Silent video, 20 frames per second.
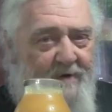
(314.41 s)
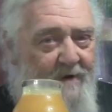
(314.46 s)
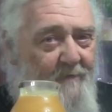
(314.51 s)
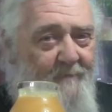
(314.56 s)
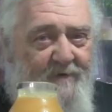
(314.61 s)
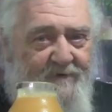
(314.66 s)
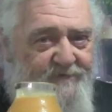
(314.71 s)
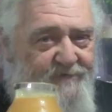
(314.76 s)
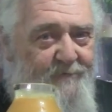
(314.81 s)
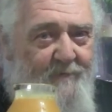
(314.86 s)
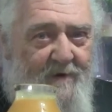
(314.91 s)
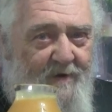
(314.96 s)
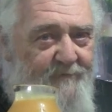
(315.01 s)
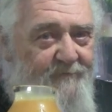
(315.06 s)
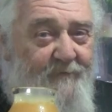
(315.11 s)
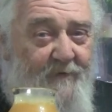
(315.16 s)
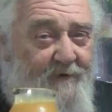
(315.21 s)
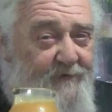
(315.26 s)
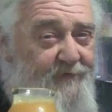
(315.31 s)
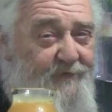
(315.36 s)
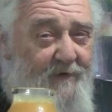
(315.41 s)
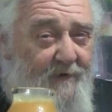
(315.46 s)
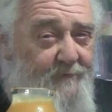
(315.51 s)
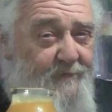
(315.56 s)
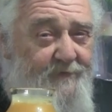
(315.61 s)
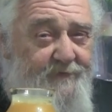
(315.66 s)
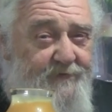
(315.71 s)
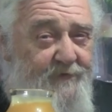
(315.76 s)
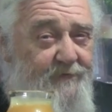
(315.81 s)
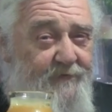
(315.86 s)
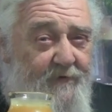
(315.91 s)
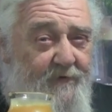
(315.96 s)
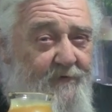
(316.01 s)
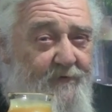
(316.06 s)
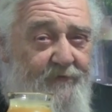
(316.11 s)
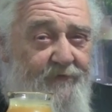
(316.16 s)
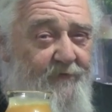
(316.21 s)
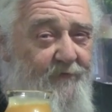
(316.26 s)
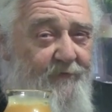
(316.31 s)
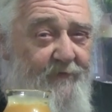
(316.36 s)
I mean, it smells very similar to the
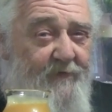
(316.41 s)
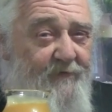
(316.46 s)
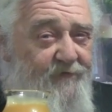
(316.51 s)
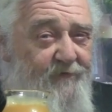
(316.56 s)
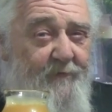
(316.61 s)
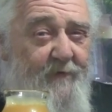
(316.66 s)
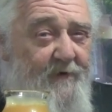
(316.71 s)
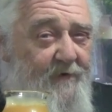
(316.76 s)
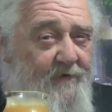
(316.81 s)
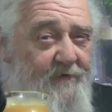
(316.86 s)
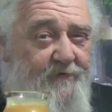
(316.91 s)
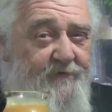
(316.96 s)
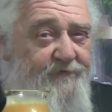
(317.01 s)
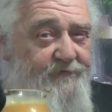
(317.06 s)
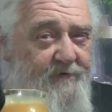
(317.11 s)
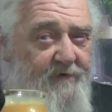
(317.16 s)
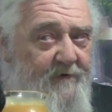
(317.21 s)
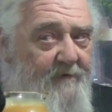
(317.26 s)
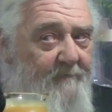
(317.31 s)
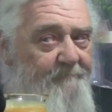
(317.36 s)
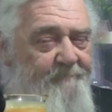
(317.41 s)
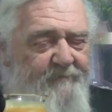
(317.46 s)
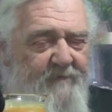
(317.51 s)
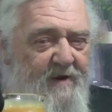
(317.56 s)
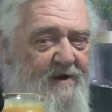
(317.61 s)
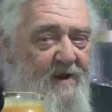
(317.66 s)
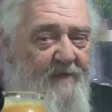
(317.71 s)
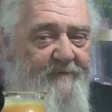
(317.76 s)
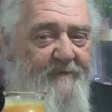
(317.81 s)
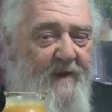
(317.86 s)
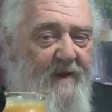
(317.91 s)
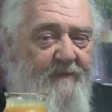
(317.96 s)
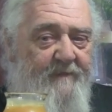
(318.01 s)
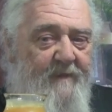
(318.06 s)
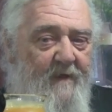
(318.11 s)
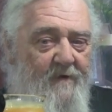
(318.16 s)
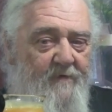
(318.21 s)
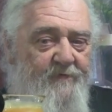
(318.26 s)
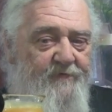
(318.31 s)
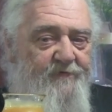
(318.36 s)
Oozel Finch beers, um, and I think
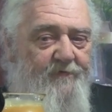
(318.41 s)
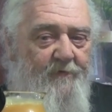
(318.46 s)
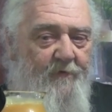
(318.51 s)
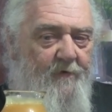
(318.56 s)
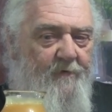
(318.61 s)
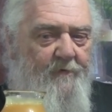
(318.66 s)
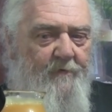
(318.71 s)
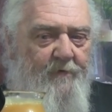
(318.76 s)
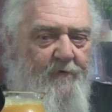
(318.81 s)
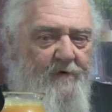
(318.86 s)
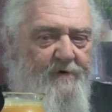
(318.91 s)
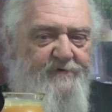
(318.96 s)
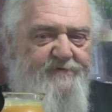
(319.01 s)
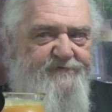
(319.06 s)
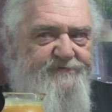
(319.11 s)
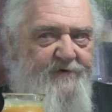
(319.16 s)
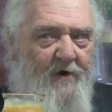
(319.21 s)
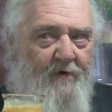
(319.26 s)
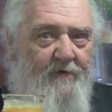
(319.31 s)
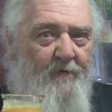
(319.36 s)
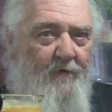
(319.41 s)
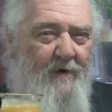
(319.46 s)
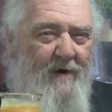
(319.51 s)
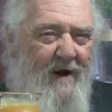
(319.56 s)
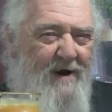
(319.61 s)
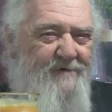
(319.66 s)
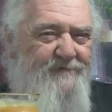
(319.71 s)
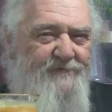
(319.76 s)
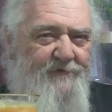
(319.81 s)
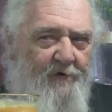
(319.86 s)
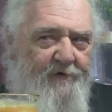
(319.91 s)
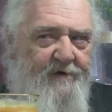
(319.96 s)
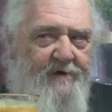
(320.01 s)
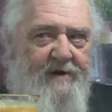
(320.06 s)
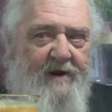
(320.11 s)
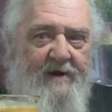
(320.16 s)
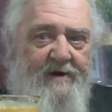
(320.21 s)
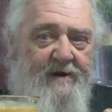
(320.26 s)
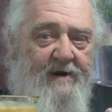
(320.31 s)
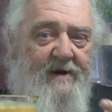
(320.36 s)
those were where, it started, where I started
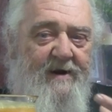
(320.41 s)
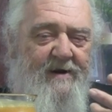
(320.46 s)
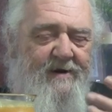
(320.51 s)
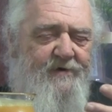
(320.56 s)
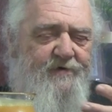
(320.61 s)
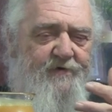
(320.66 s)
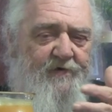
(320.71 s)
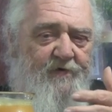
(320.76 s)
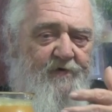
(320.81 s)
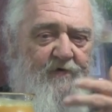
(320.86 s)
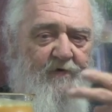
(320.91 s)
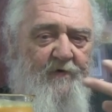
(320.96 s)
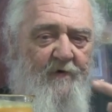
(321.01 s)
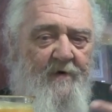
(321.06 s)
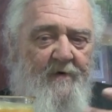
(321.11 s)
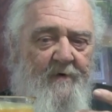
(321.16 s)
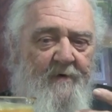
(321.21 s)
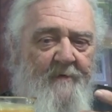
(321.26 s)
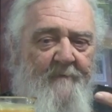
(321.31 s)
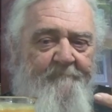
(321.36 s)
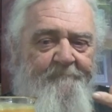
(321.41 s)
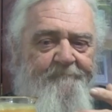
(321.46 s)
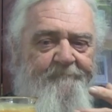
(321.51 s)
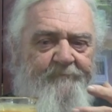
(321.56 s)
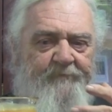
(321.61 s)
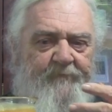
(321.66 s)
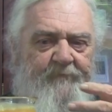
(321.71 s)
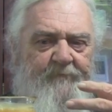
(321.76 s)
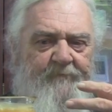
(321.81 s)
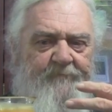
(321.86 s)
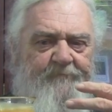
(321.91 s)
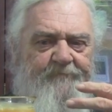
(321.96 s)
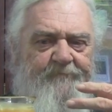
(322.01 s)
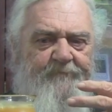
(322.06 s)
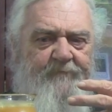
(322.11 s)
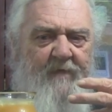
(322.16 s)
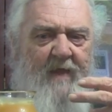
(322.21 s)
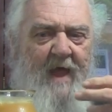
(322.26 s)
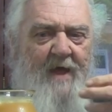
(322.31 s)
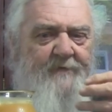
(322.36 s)
getting into
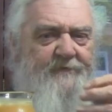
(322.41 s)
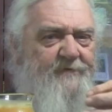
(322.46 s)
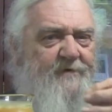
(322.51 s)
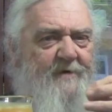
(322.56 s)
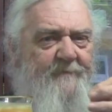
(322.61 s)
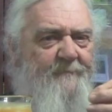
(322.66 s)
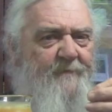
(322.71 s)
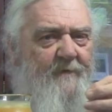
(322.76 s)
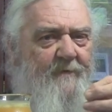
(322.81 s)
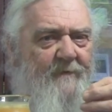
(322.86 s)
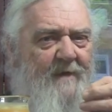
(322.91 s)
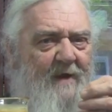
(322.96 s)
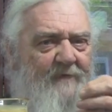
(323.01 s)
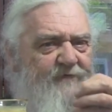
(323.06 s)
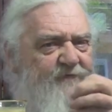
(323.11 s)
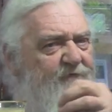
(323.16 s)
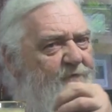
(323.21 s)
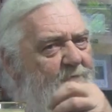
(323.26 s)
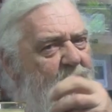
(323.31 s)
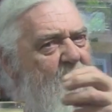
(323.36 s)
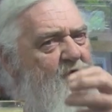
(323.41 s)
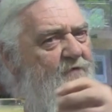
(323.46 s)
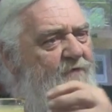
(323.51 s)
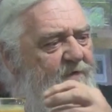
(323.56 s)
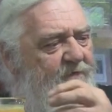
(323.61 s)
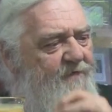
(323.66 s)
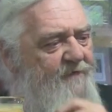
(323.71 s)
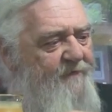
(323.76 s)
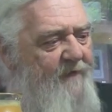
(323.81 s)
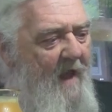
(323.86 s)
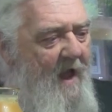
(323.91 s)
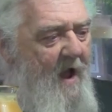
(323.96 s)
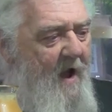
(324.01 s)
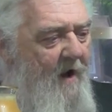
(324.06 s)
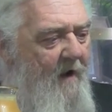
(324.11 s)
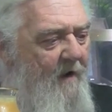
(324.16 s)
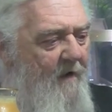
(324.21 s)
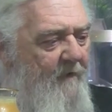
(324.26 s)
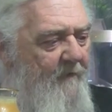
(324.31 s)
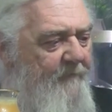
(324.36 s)
how different that smoothie
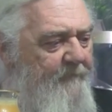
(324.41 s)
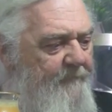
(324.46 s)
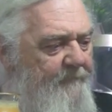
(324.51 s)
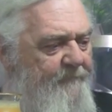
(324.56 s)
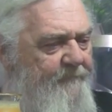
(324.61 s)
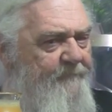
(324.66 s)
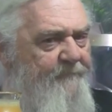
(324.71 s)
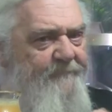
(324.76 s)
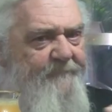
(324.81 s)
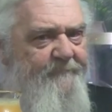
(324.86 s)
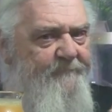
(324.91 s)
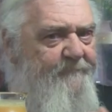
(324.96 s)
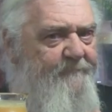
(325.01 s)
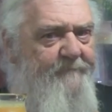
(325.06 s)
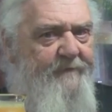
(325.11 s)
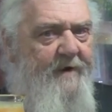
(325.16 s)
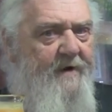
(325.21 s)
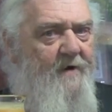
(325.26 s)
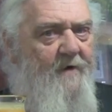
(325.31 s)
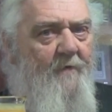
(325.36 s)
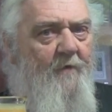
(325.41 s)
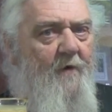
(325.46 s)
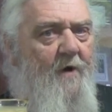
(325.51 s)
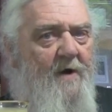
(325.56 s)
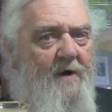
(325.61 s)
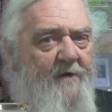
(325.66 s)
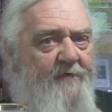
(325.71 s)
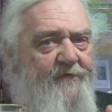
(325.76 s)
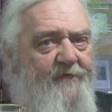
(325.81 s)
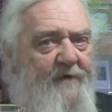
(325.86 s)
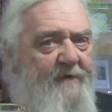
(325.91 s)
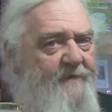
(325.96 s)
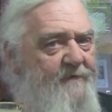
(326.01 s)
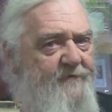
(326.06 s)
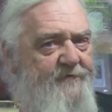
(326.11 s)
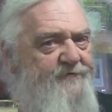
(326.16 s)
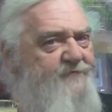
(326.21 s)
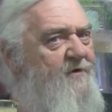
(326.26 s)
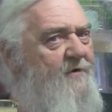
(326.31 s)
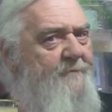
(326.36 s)
style beer was and
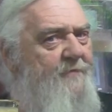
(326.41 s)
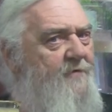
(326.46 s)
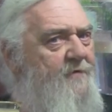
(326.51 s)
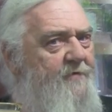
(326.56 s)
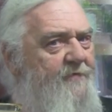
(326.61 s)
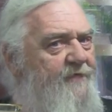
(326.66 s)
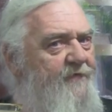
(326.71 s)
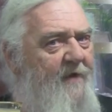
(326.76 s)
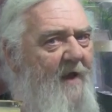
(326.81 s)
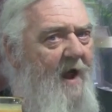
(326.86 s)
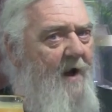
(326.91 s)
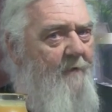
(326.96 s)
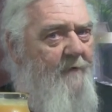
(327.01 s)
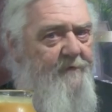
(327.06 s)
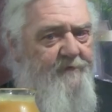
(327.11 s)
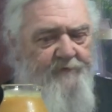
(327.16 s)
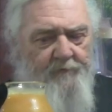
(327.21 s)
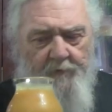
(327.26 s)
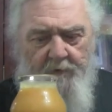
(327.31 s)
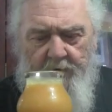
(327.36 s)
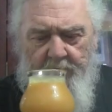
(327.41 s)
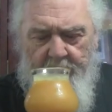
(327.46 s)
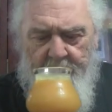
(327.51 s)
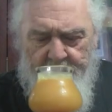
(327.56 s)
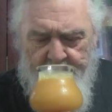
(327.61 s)
your typical sours were.